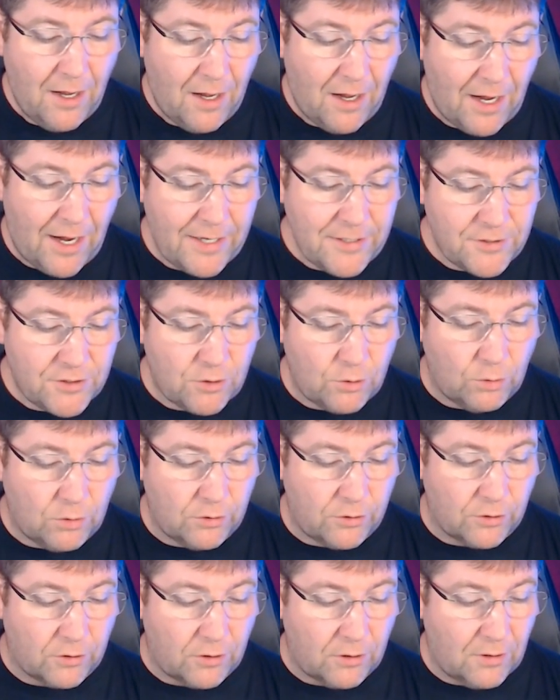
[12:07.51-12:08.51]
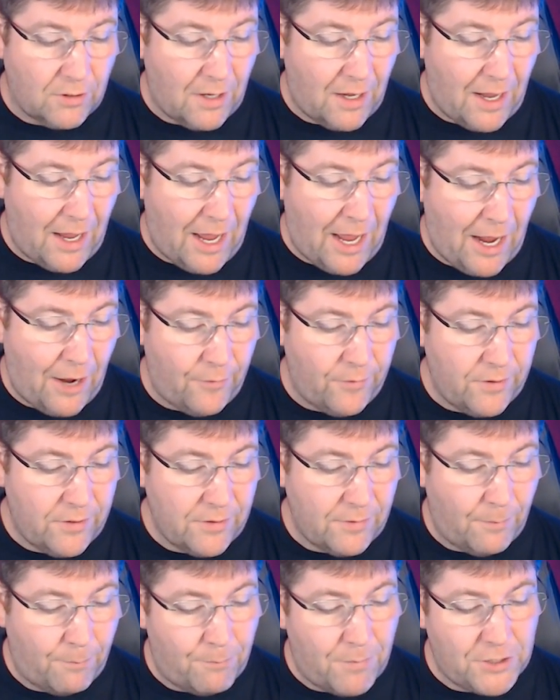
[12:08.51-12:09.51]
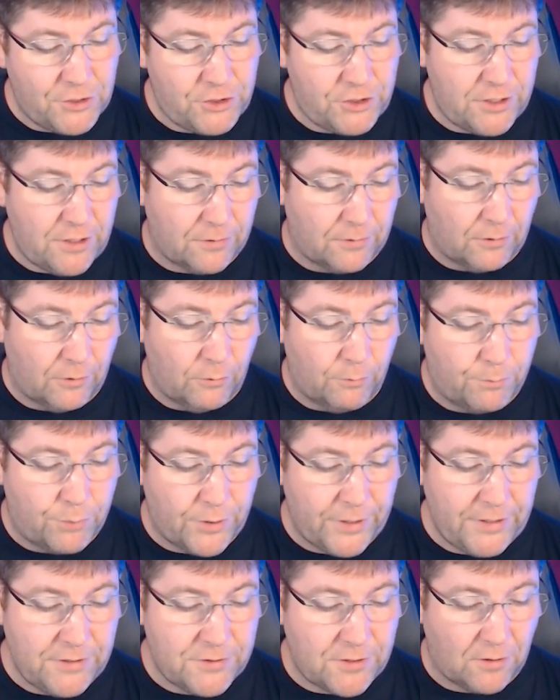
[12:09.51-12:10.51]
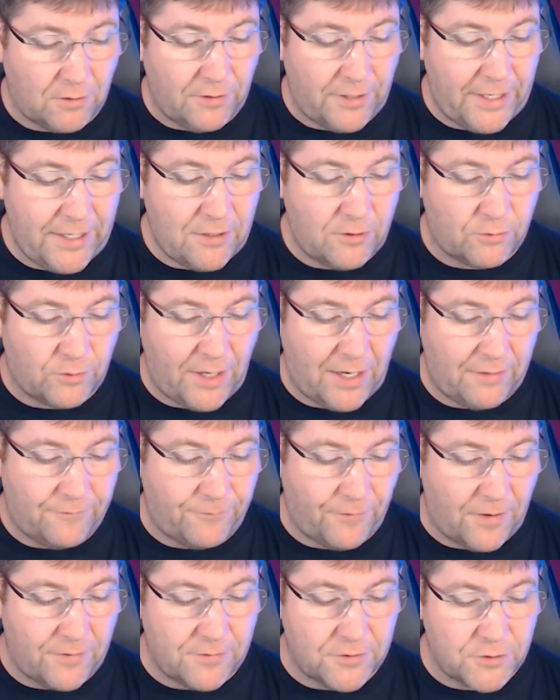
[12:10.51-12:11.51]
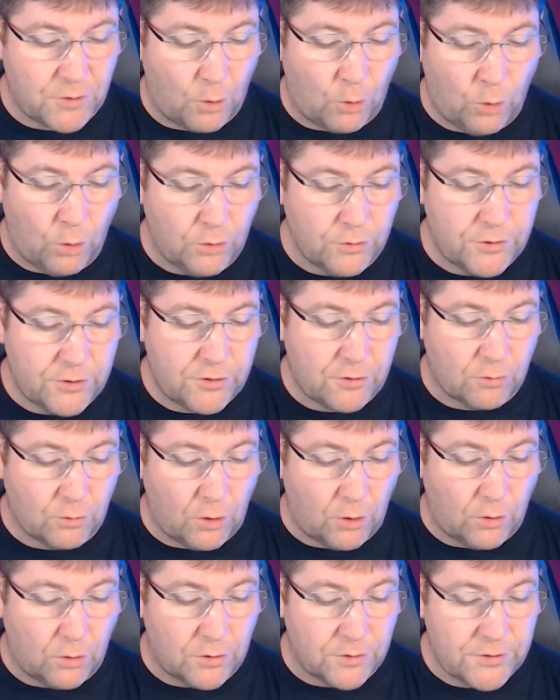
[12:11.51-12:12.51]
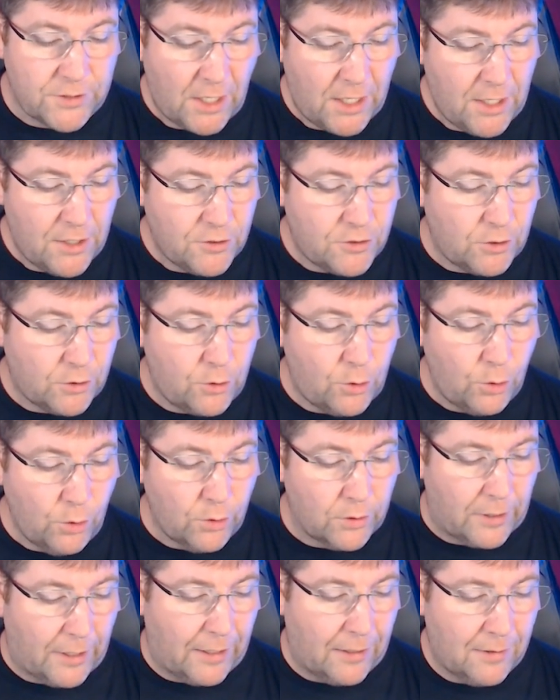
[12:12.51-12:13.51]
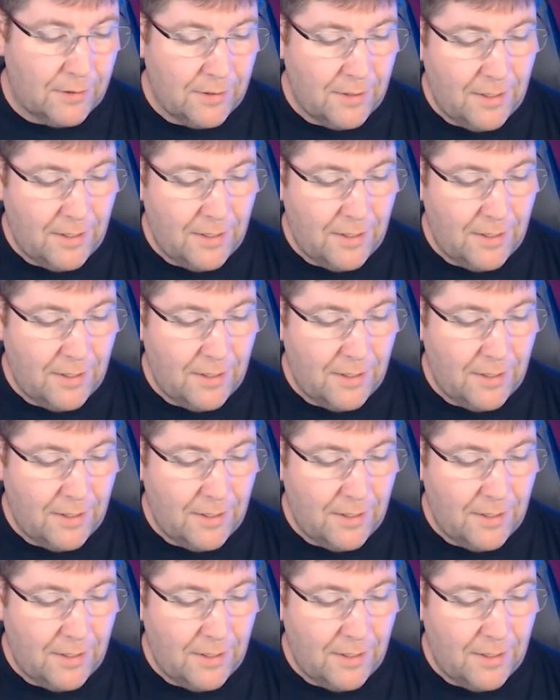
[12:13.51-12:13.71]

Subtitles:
high school girl Aoi Mashiro brings her late grandfather's old scrolls to Kura,